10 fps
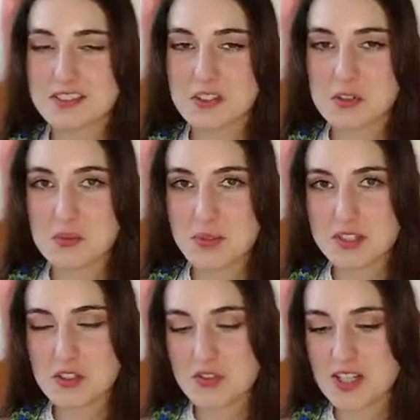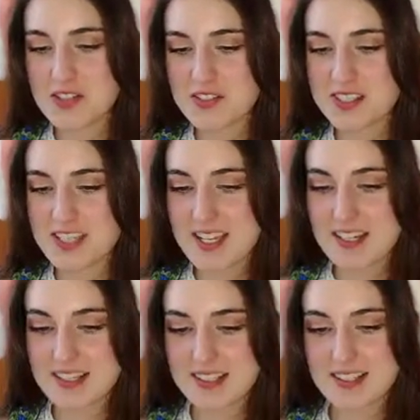you, you mean 2000s
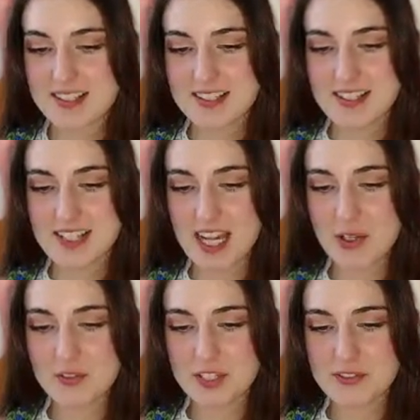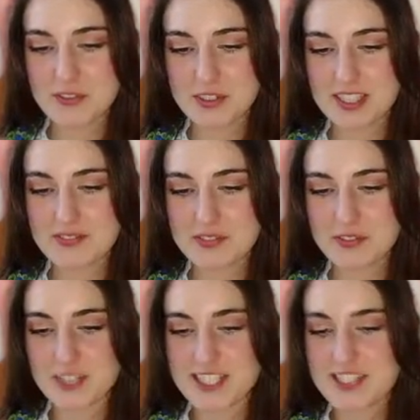yeah i'll never forgive the
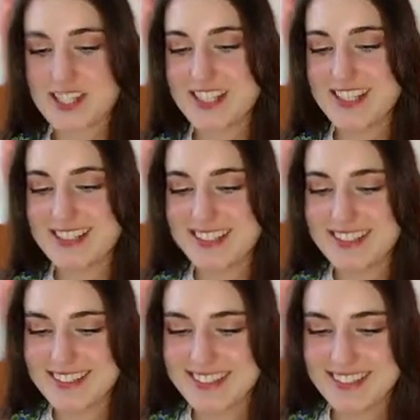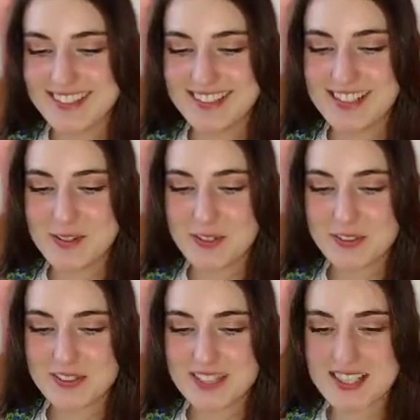french yeah and we
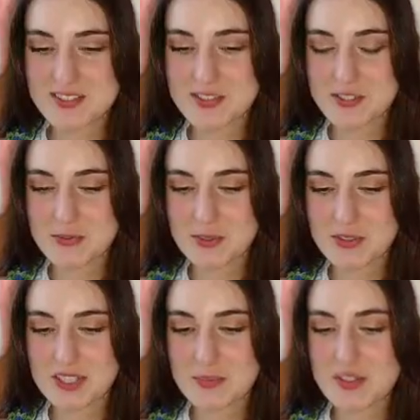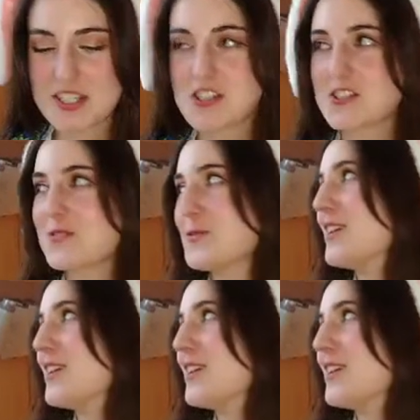also had a Fujimoto exposition.